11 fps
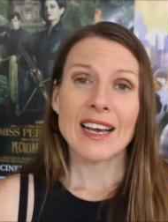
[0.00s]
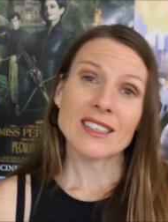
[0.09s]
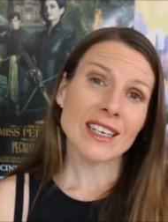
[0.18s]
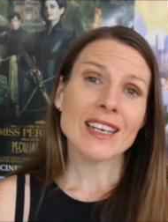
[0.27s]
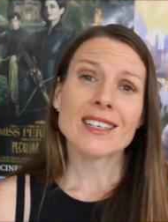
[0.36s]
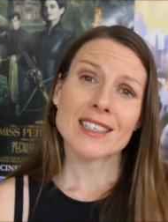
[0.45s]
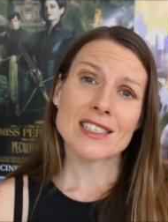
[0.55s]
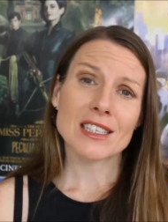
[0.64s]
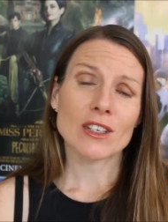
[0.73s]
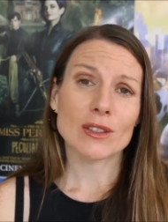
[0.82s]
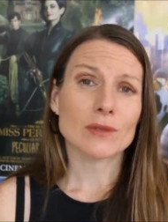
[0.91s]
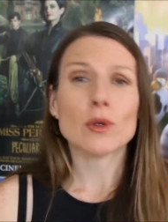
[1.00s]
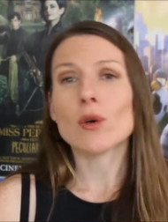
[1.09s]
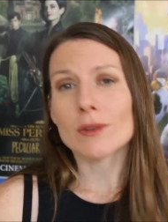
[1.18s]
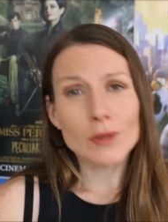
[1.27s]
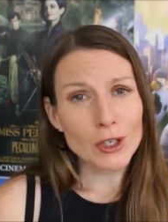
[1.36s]
And yeah, there's a lot of
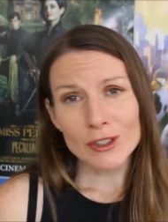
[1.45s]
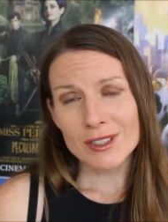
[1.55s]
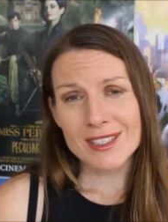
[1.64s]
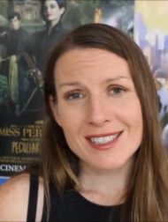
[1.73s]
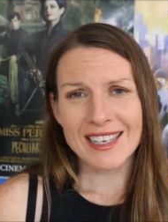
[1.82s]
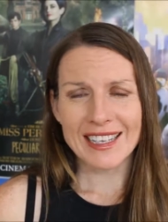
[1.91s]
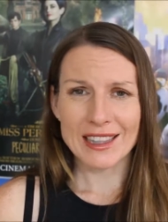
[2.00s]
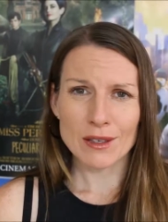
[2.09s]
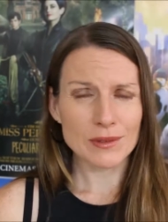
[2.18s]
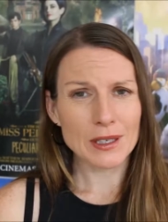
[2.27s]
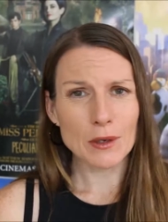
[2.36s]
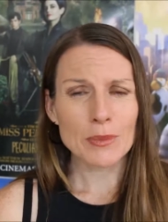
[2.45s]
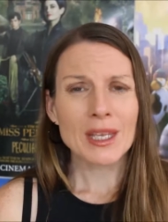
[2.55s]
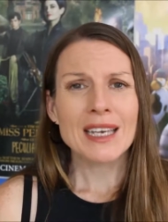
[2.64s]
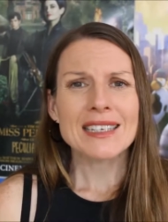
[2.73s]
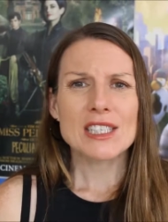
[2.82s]
all of those in the film.
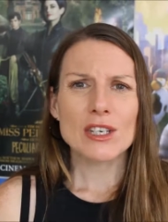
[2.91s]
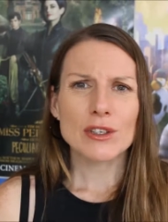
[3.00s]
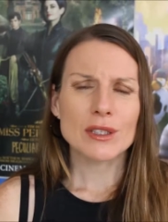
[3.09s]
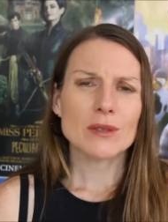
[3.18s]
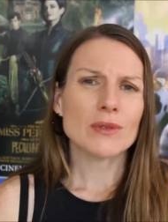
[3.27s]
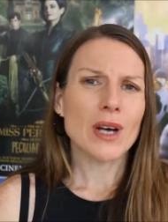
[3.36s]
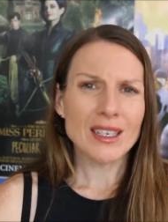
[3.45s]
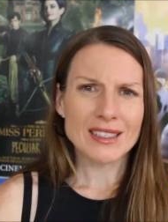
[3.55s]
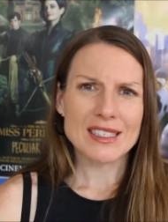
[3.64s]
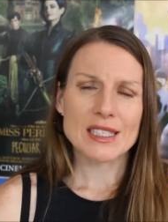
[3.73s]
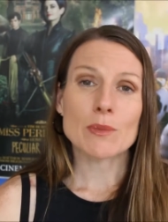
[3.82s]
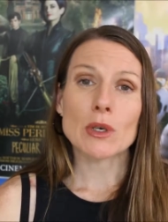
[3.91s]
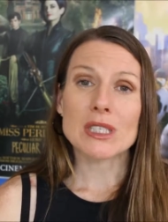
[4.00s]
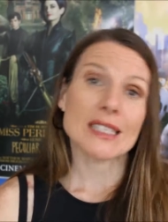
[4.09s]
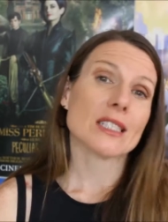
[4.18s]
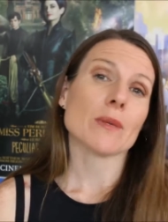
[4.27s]
So the violence is
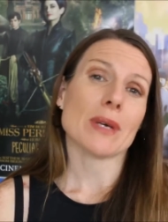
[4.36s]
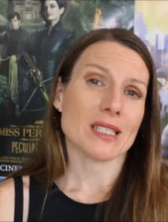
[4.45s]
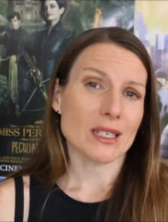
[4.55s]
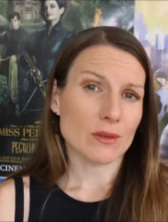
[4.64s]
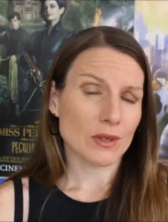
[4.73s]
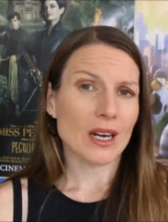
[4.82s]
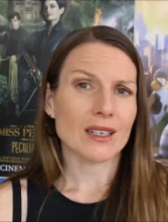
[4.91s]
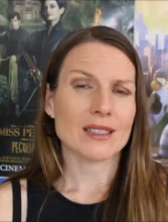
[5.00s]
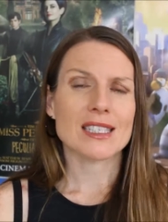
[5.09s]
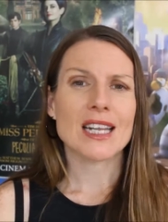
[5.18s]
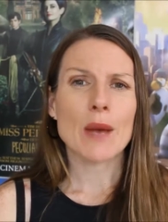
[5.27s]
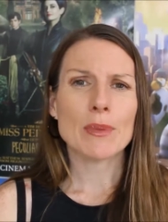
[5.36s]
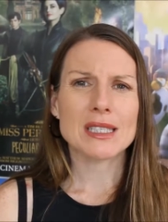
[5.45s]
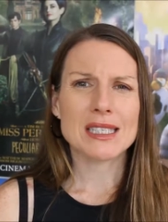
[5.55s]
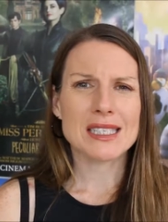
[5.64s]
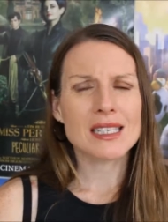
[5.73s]
mostly domestic violence. It
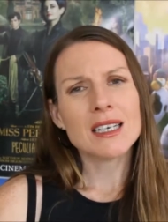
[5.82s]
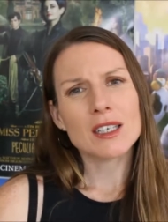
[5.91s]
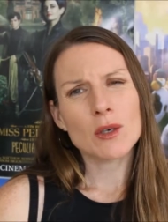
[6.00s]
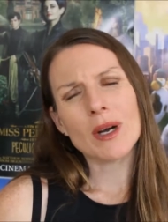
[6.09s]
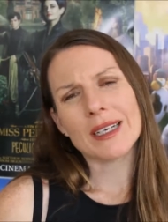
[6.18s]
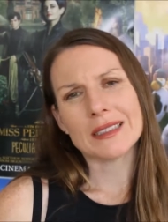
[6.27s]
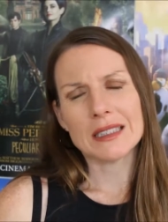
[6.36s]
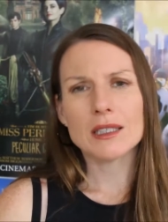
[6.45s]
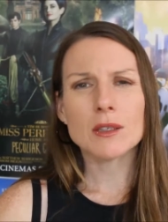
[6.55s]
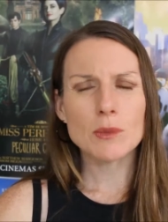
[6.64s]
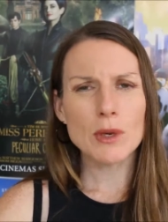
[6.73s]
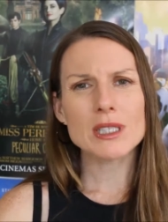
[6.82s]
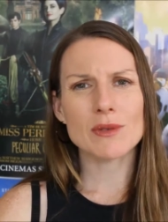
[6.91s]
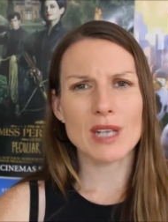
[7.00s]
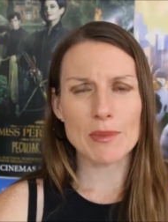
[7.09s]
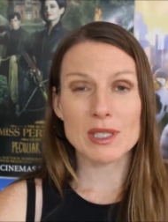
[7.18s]
happens most
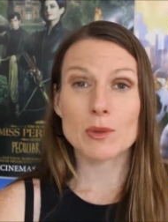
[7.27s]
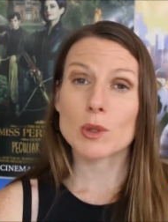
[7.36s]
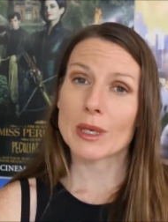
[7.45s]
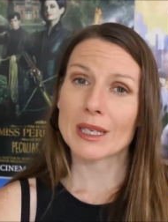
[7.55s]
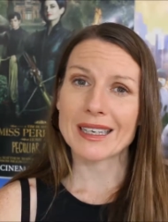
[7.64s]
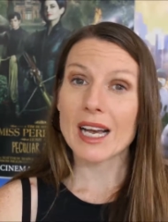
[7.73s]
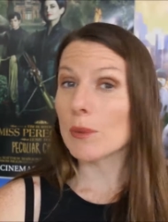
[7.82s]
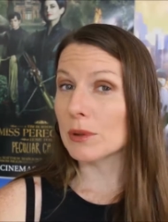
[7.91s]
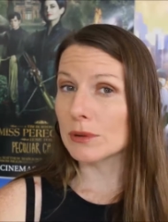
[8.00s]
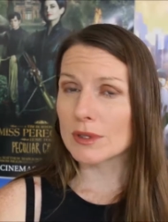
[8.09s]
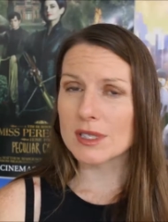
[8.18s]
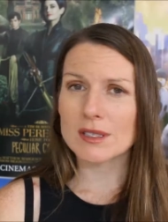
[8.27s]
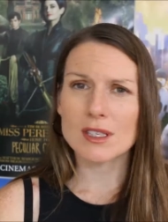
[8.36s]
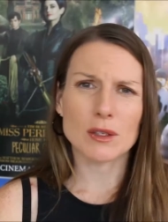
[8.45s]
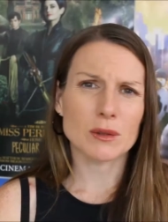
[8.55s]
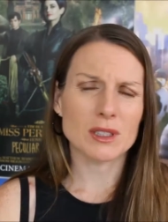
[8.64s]
of it happens between couples.
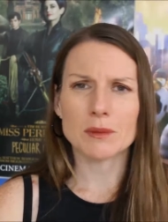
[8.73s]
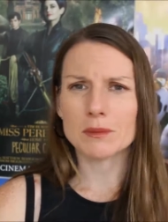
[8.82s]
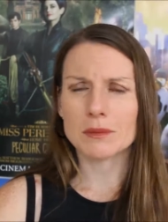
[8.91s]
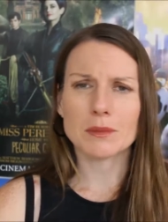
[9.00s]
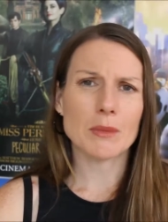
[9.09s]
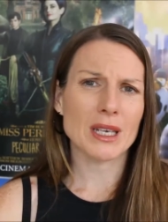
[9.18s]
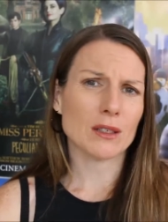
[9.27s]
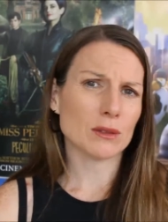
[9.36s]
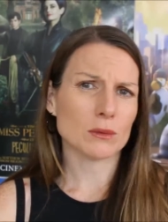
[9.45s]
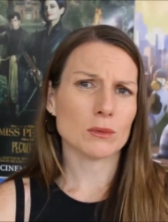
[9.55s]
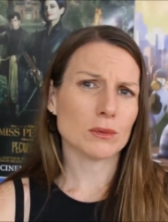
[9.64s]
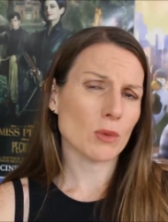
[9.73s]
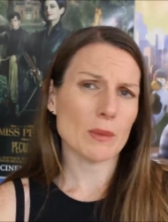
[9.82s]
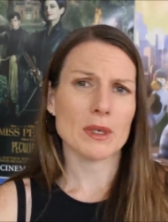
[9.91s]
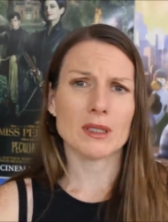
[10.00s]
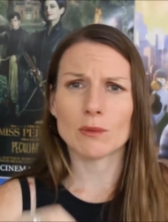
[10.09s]
So, you know, men on
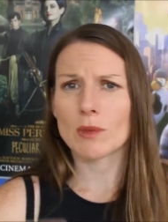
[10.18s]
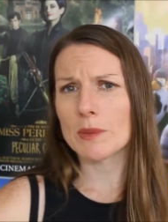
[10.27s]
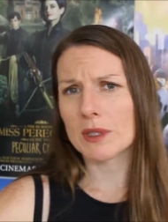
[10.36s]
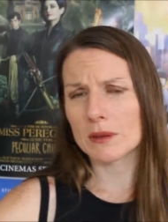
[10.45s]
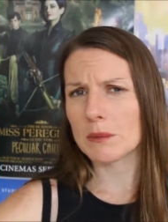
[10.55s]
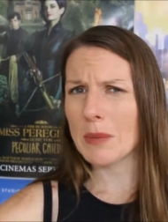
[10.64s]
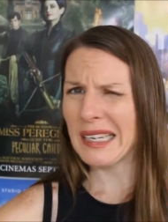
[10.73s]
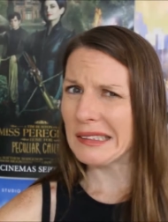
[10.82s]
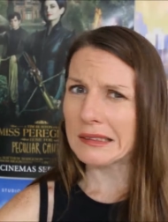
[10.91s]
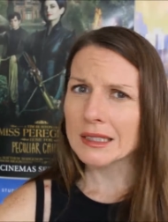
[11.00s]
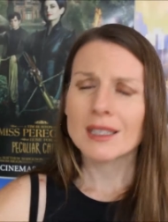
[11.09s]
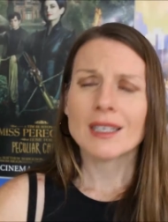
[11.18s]
women and women on men.